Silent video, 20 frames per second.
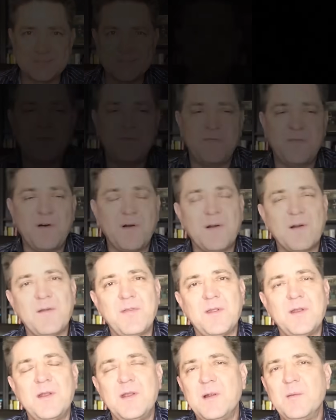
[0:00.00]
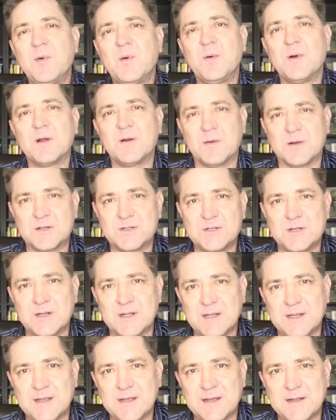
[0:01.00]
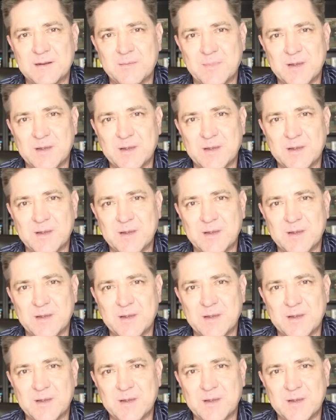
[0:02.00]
By far, the number one question I get